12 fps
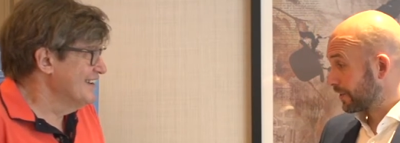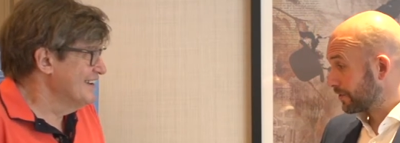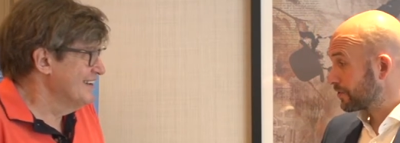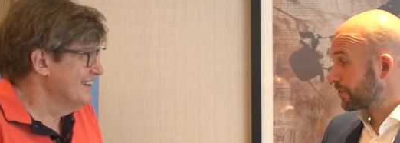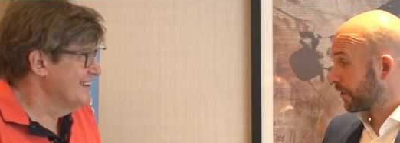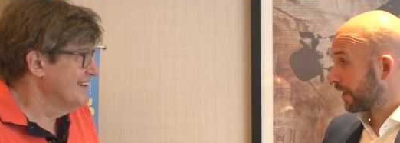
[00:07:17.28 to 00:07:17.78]
Speaker 1: then
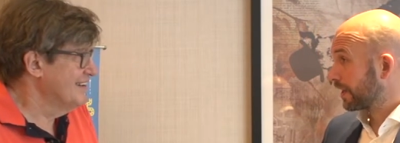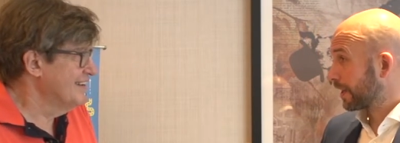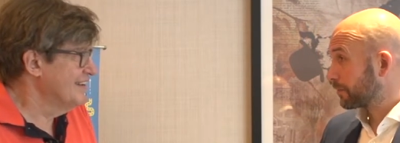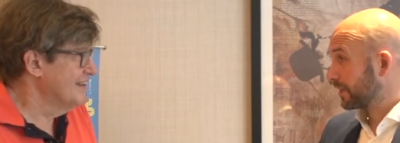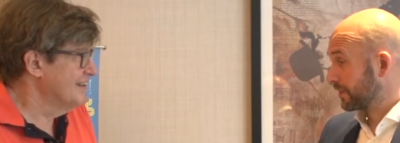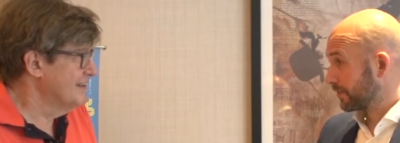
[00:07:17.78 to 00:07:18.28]
to
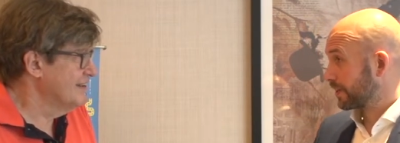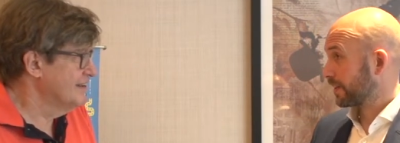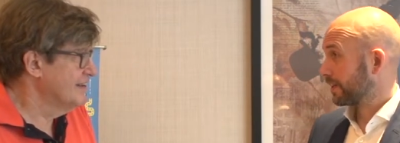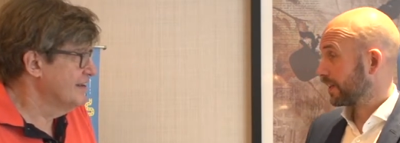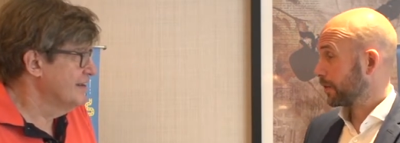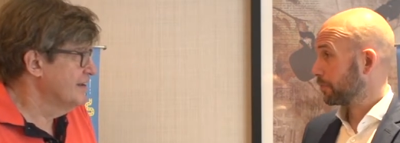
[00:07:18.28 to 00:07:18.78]
elaborate on that
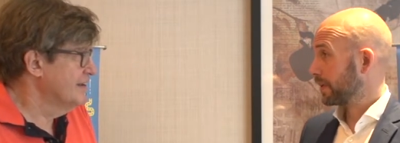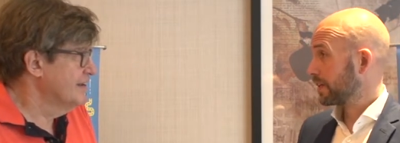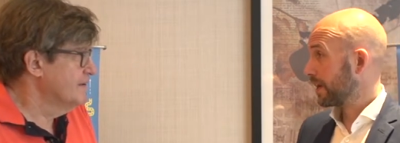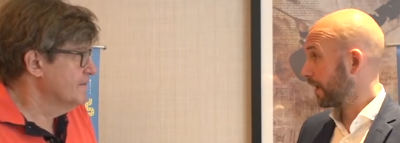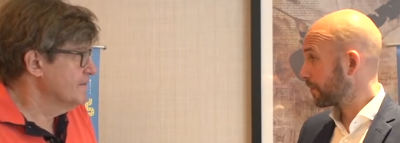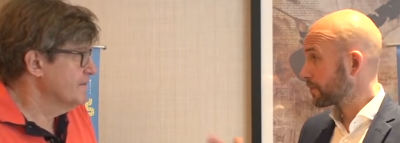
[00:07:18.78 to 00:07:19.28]
a little bit,
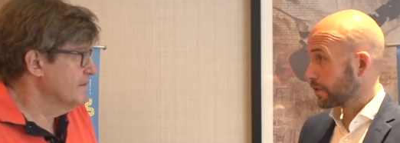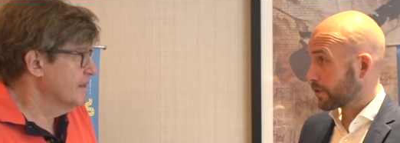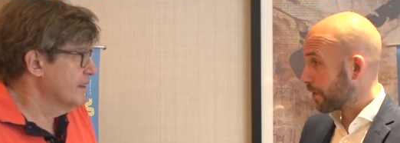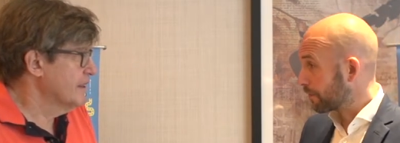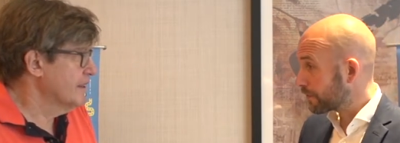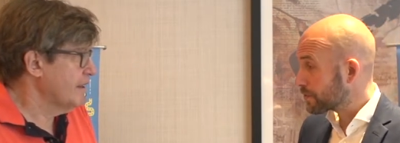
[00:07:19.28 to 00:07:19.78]
how is the
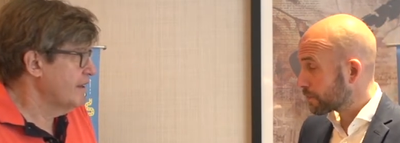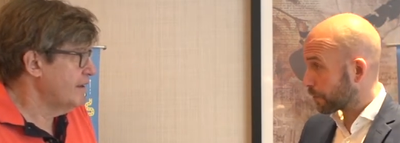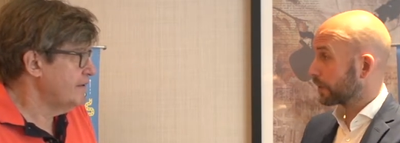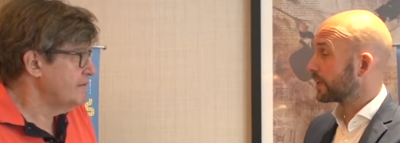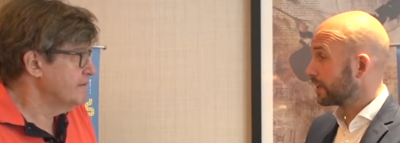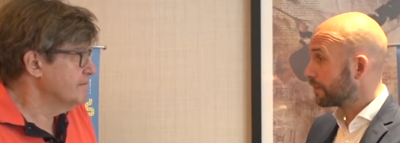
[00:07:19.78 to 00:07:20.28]
conference
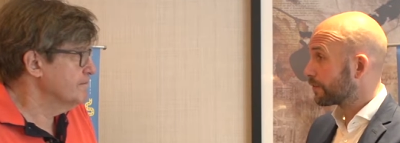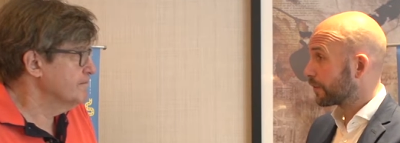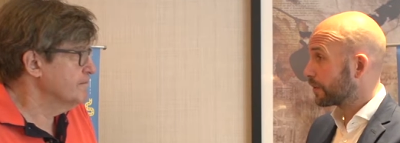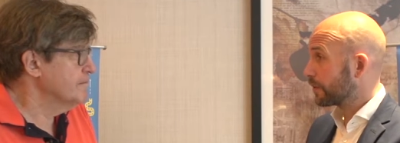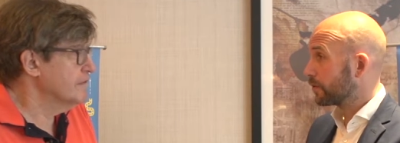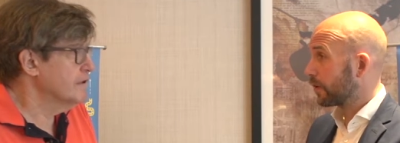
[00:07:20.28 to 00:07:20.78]
working for
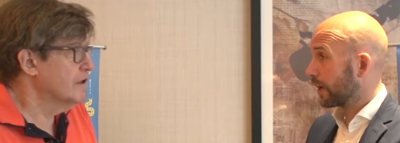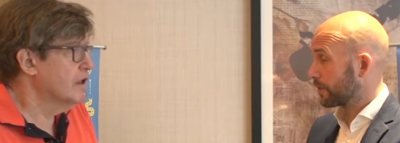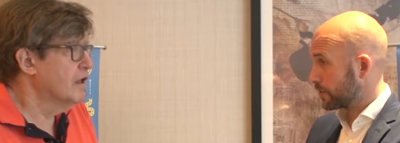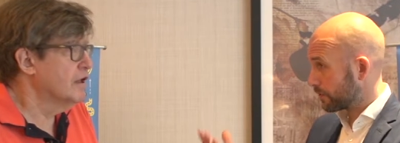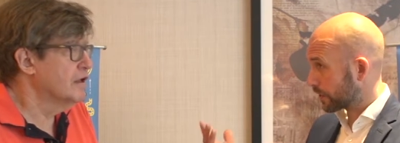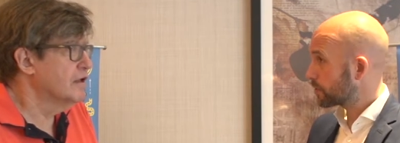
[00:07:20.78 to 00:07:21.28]
you? How is
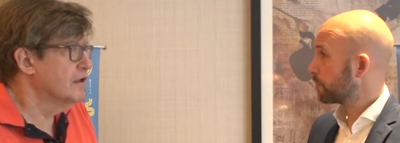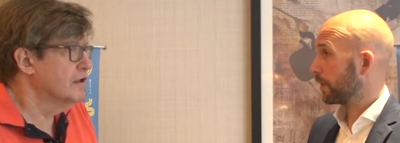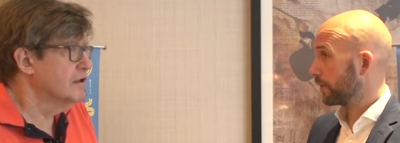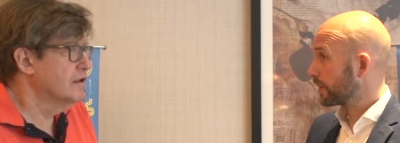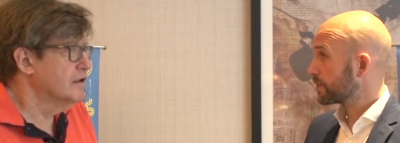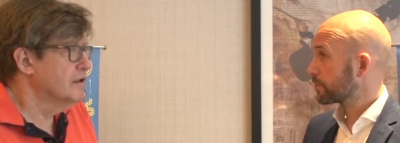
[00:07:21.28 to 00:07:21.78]
your
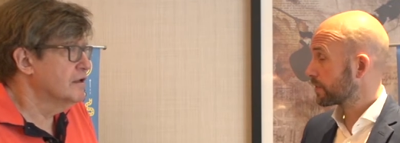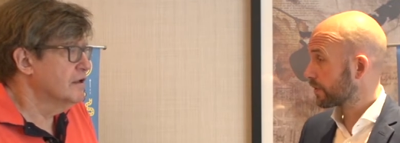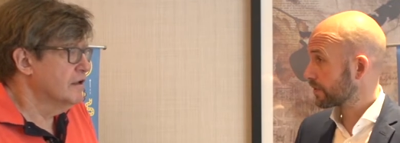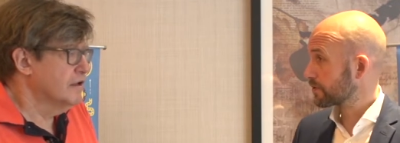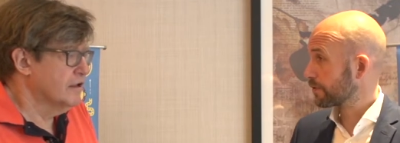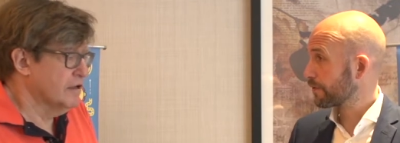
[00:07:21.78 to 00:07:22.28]
experience with
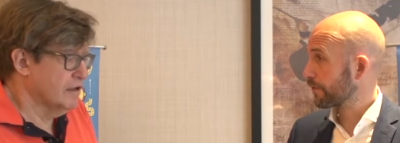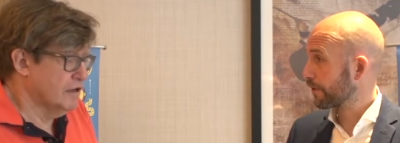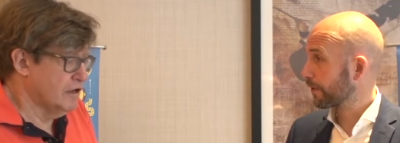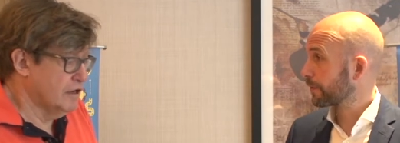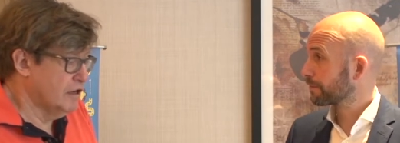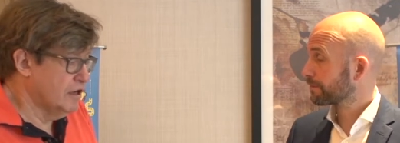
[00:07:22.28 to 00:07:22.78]
us so
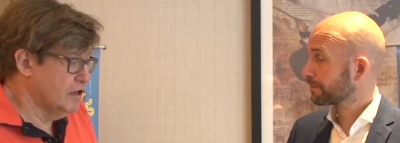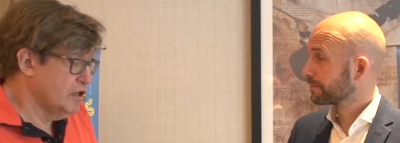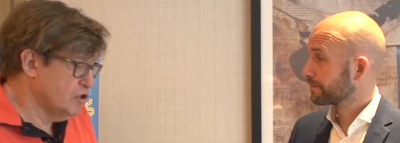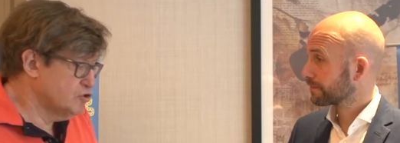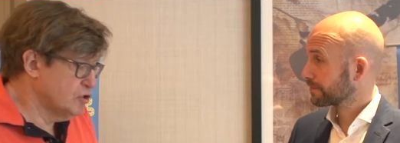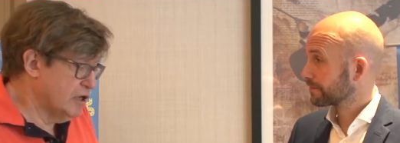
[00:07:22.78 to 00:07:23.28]
far?
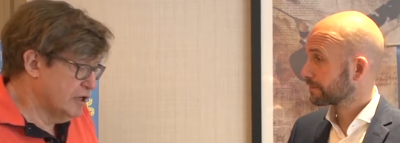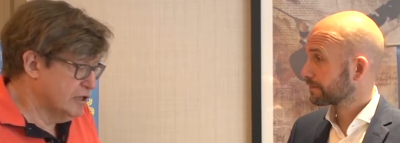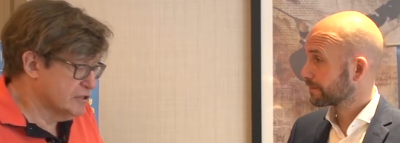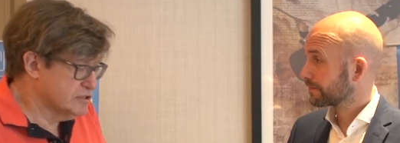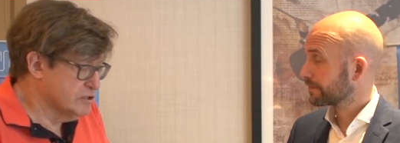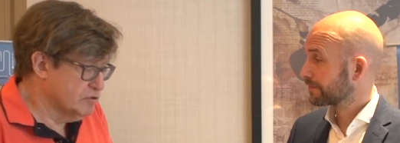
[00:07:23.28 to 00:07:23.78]
Speaker 2: Actually,
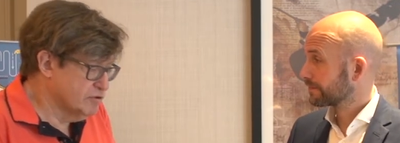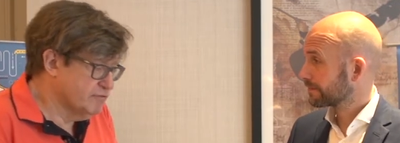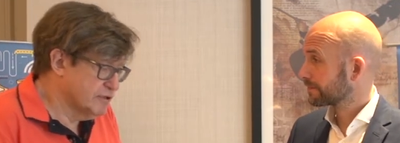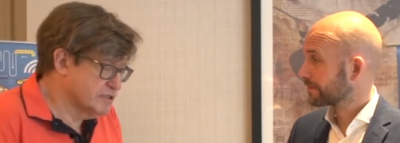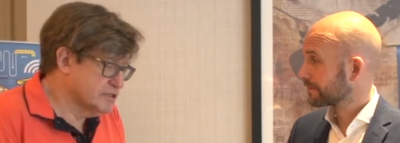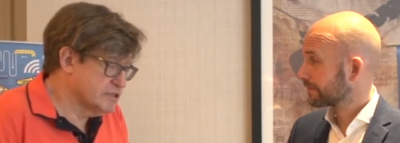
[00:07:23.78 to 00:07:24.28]
the
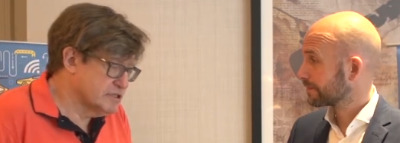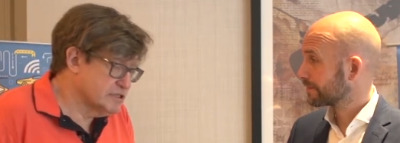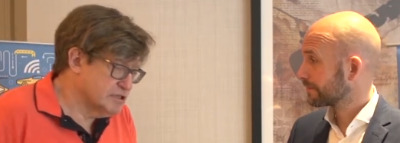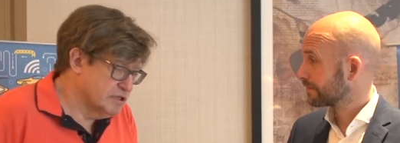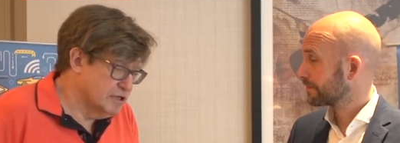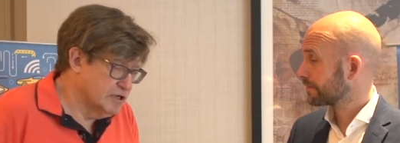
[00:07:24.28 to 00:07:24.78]
conference is
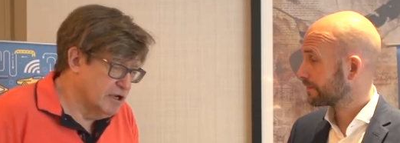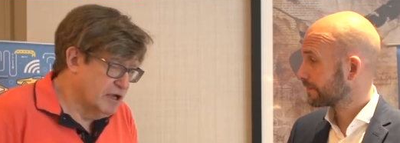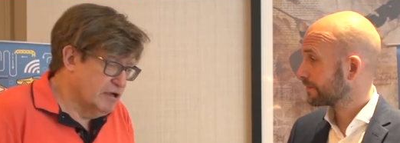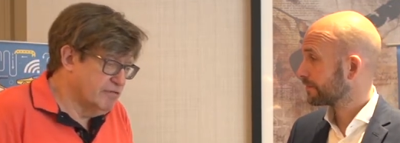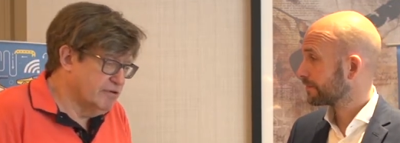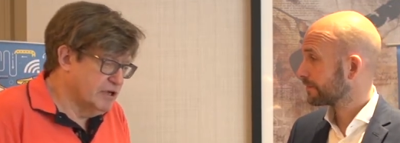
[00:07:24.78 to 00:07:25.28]

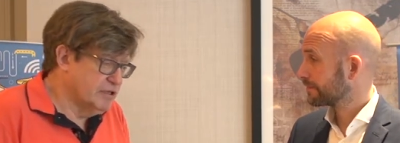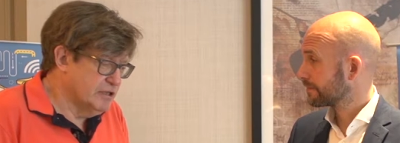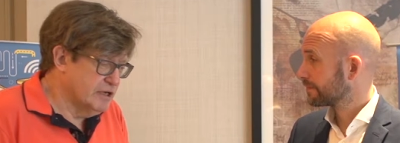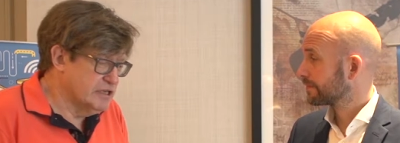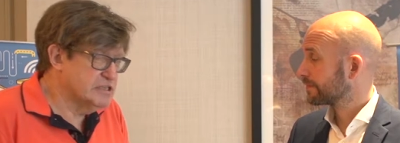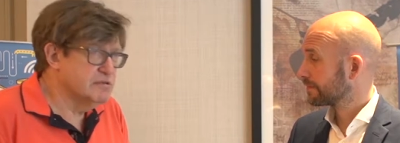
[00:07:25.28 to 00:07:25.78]
very
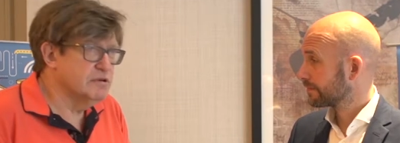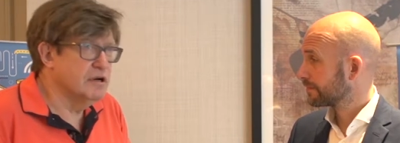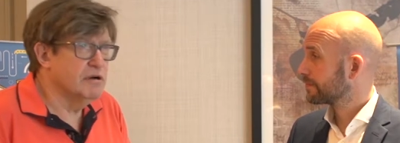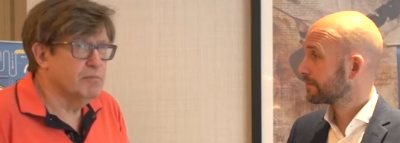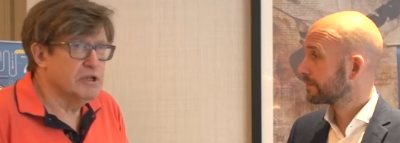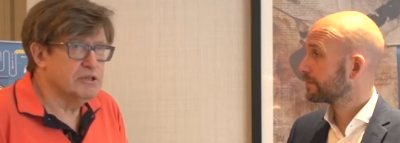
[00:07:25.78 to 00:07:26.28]
nice,
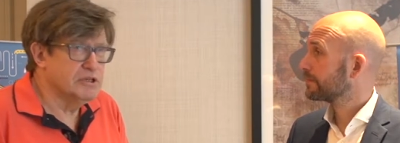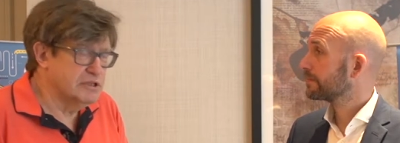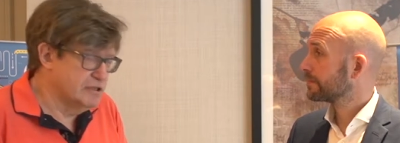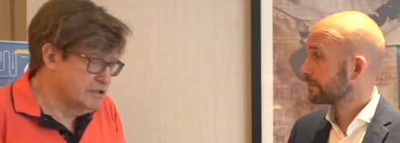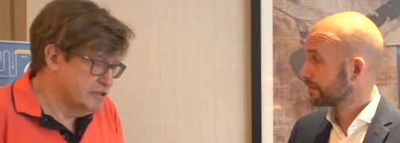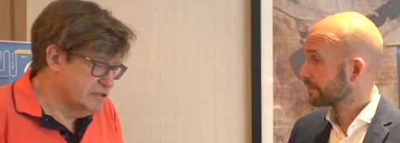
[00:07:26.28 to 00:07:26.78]

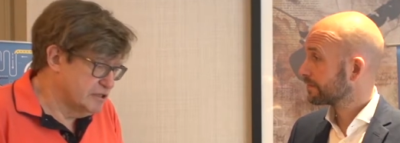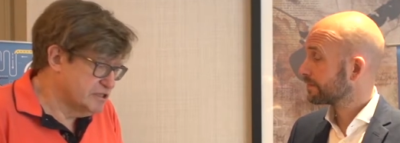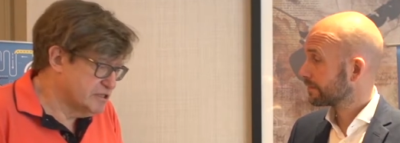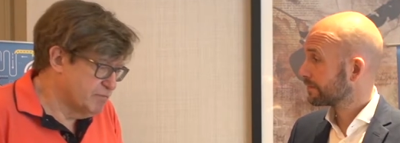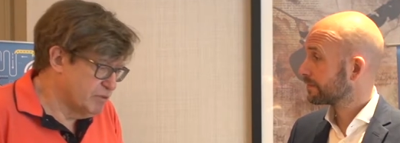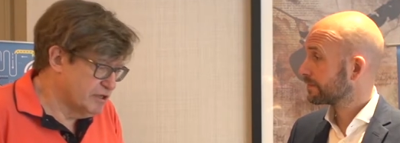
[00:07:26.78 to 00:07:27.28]

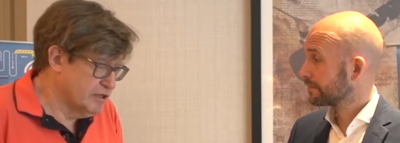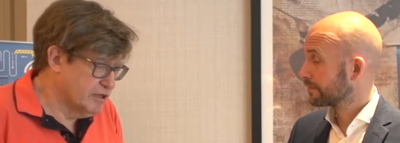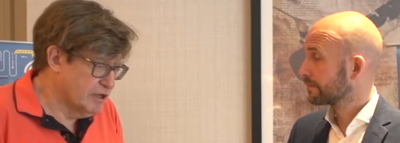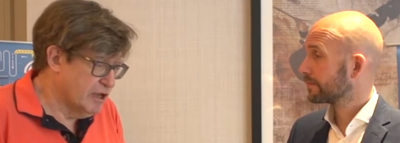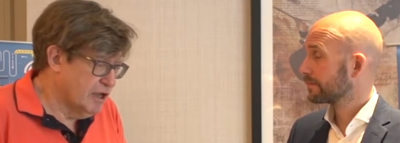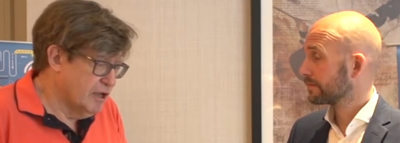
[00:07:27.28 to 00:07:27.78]

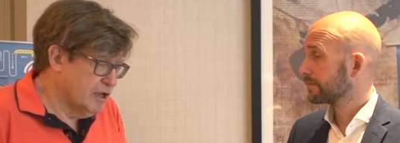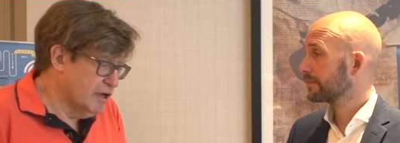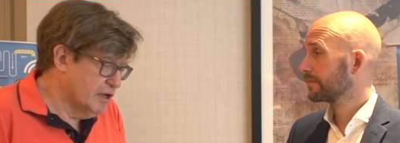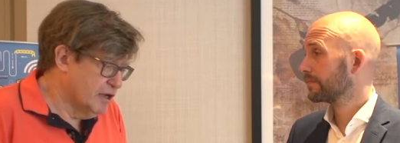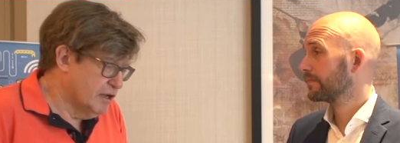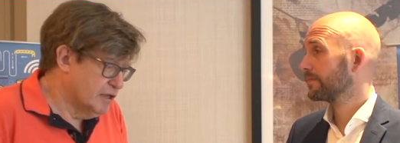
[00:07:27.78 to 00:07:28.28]
multidisciplinary.
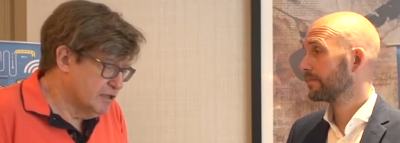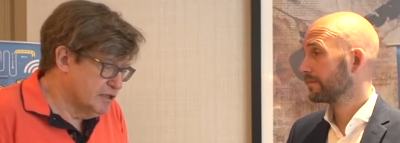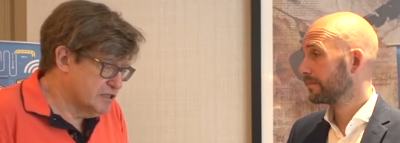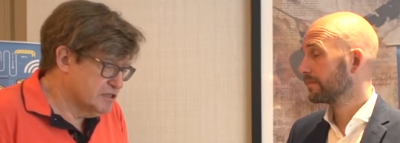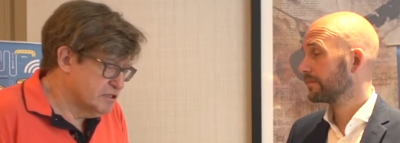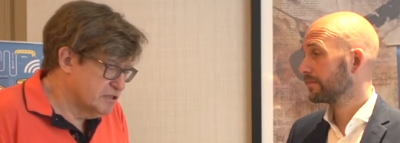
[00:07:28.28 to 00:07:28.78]

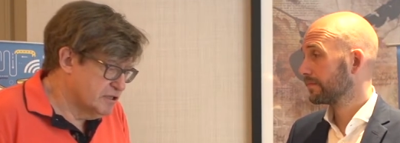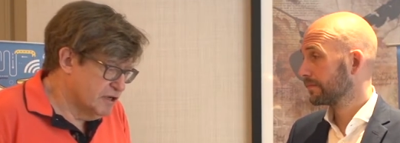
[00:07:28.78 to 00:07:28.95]
Yesterday